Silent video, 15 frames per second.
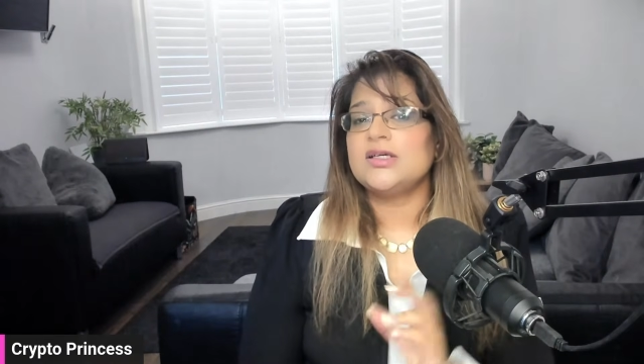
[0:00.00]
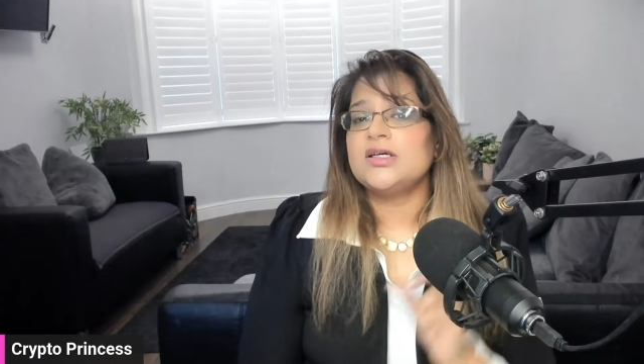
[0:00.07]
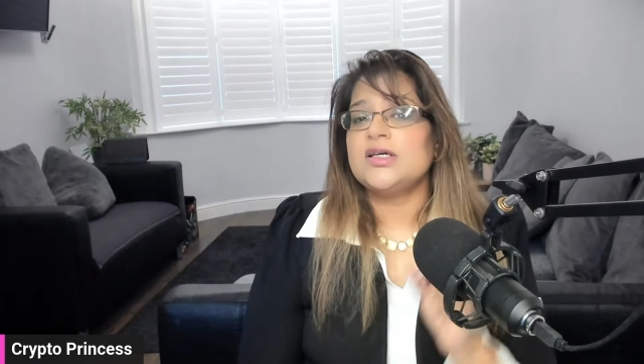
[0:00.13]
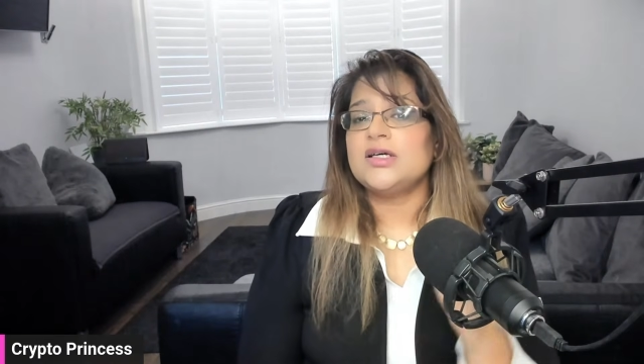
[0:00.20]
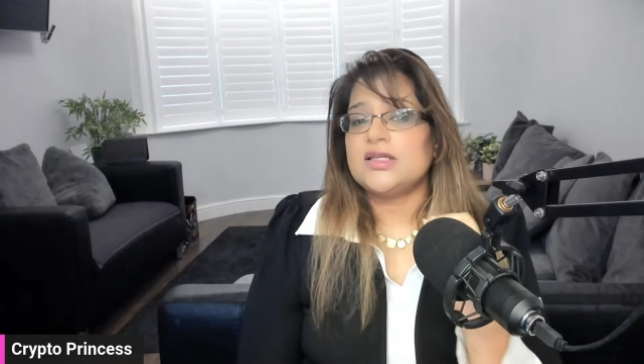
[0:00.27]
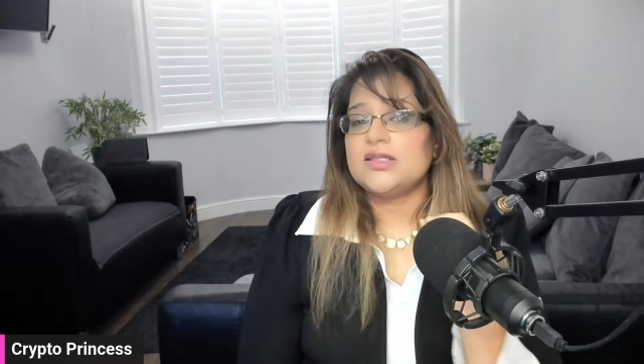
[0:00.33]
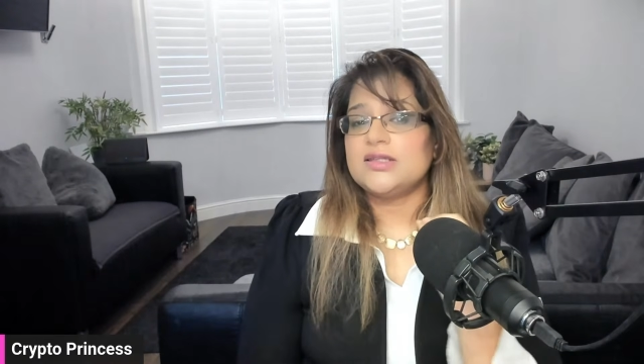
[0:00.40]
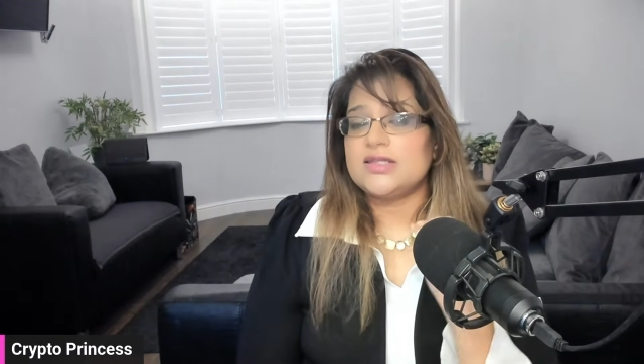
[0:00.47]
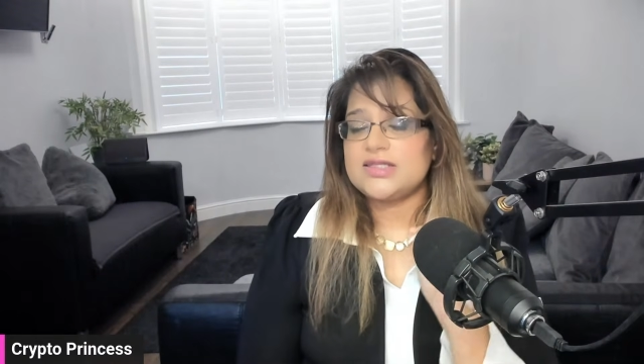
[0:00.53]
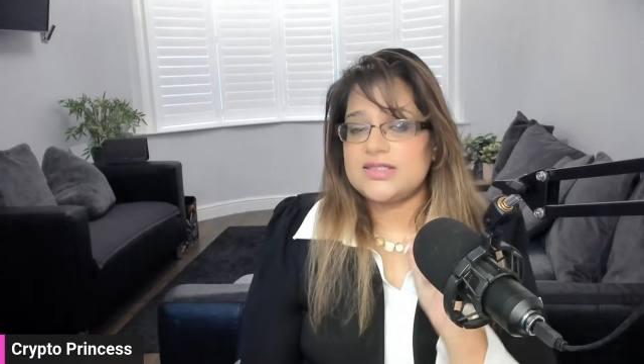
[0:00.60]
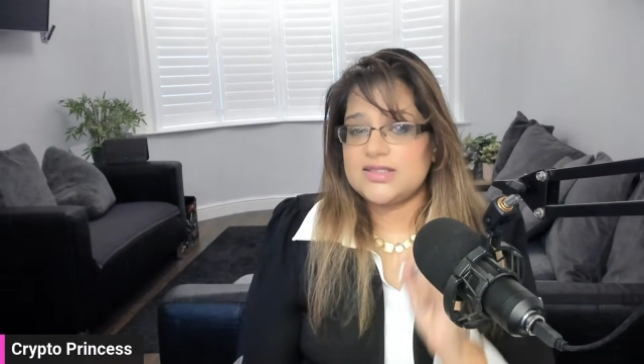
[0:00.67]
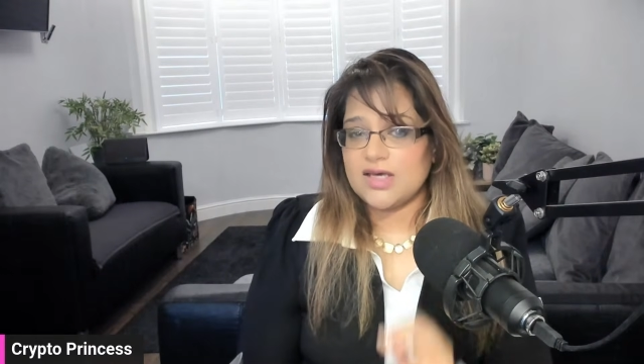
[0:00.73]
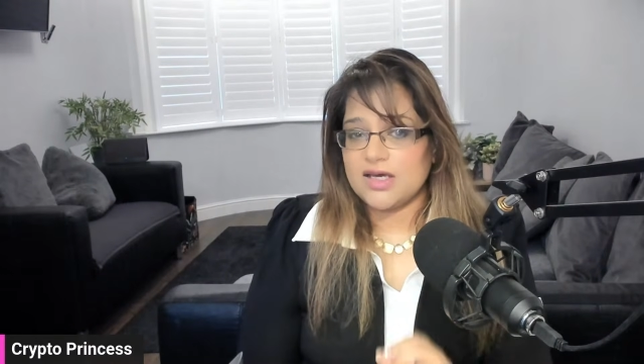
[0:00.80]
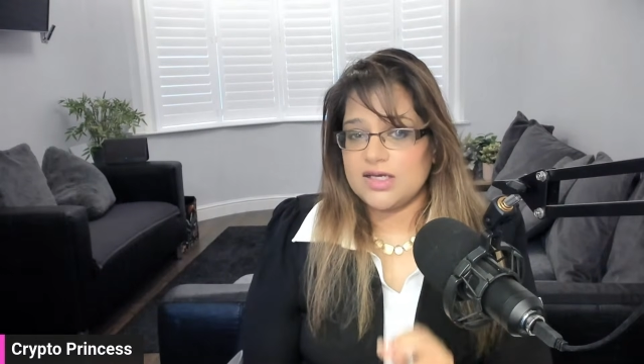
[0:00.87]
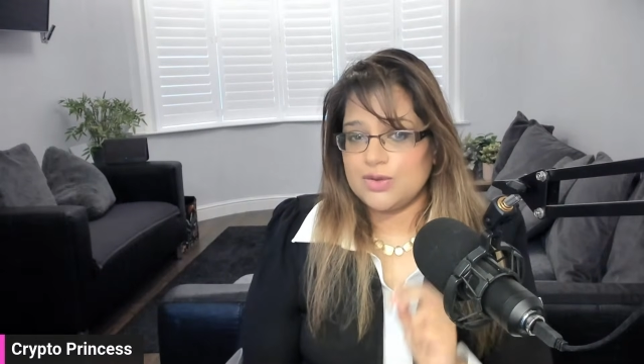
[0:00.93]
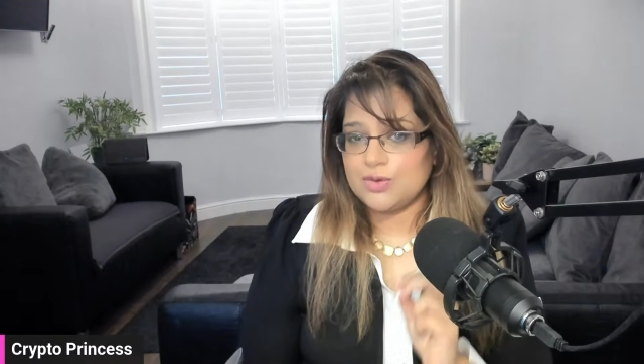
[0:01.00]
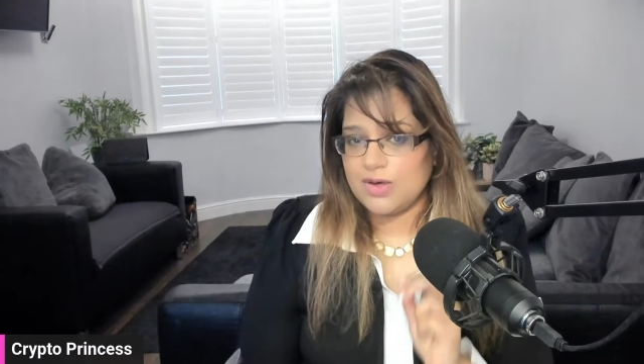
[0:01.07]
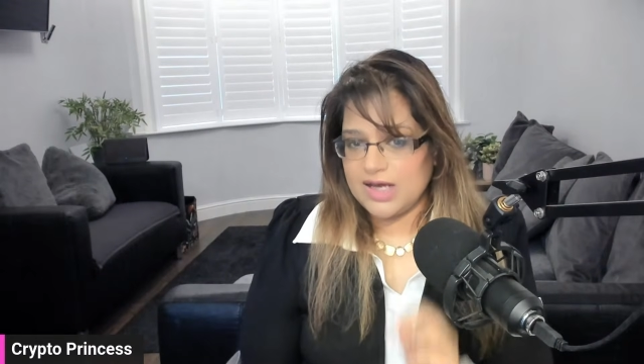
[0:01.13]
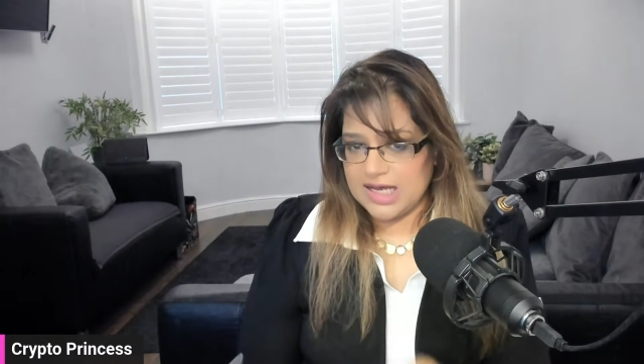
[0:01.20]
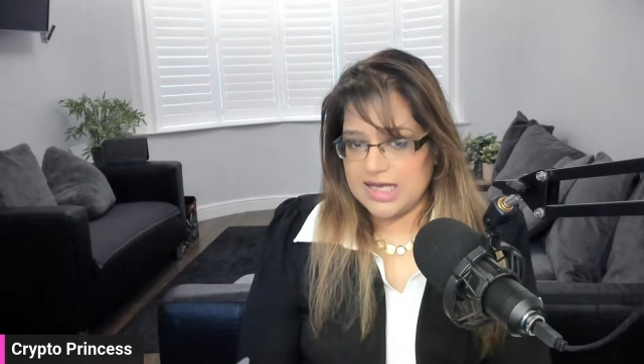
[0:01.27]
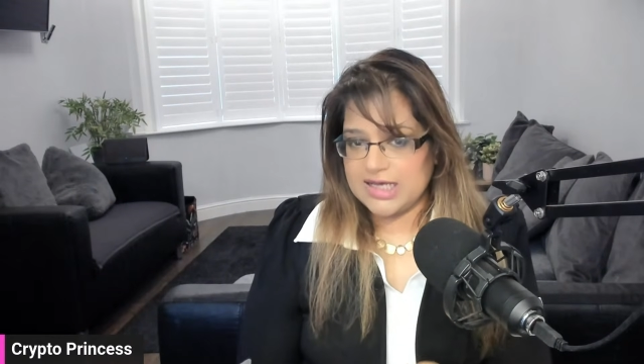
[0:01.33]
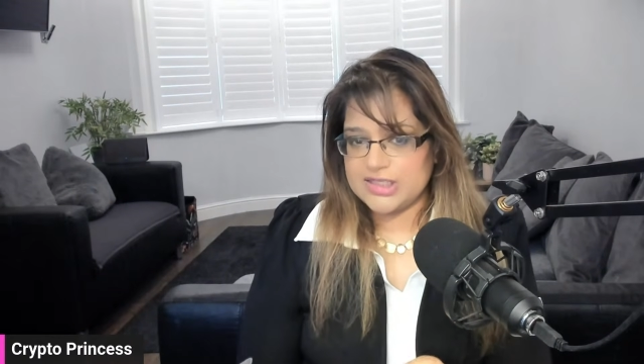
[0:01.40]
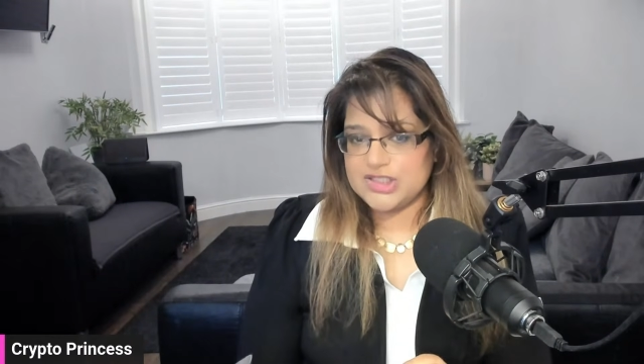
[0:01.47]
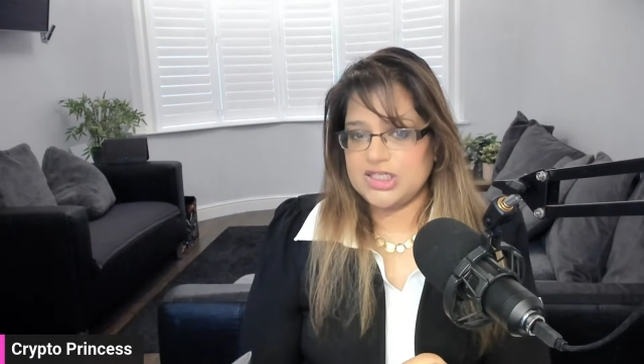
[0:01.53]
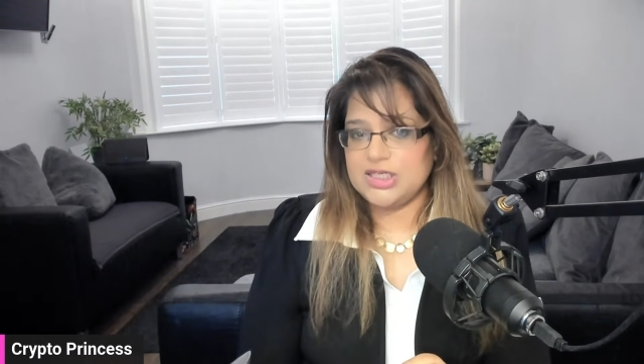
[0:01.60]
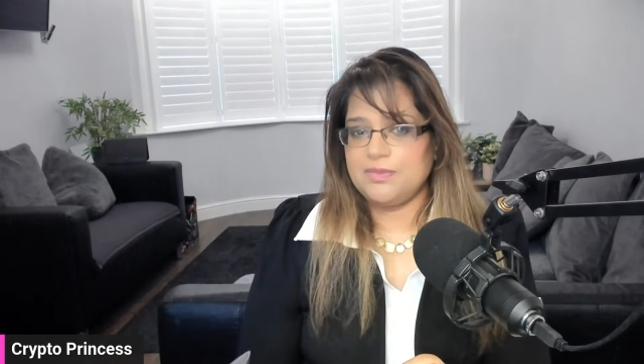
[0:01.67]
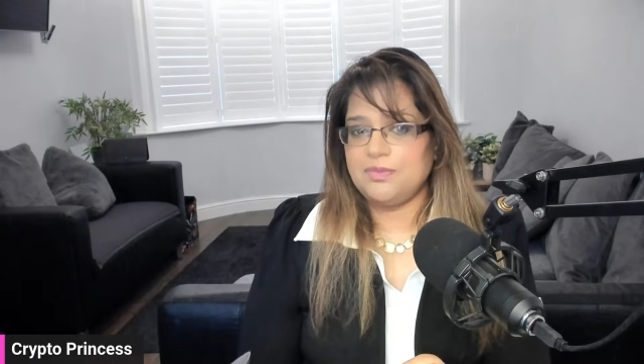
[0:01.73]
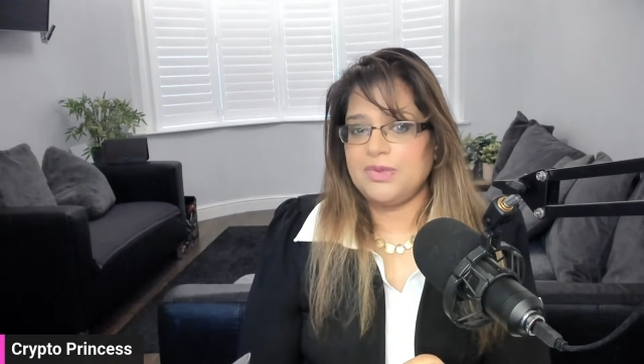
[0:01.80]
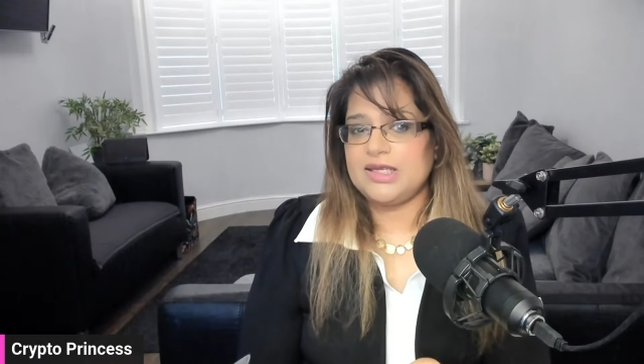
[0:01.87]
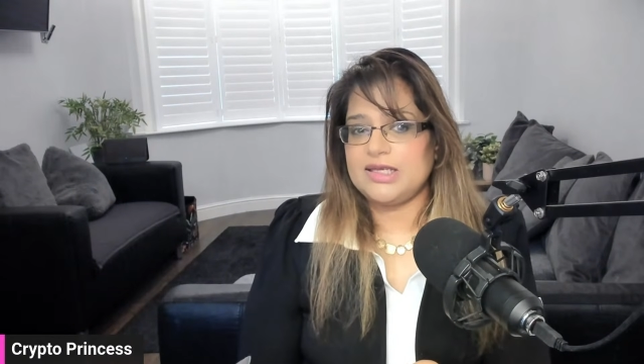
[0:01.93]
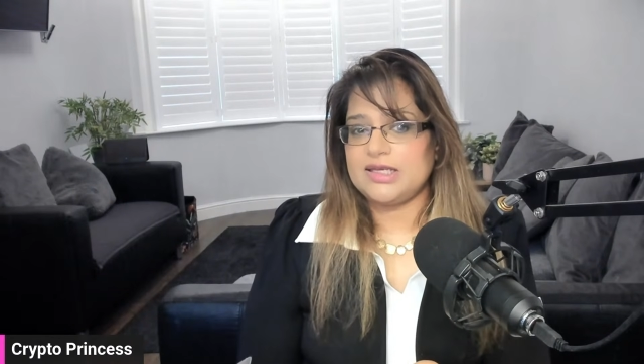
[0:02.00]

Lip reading: the cycle actually peaked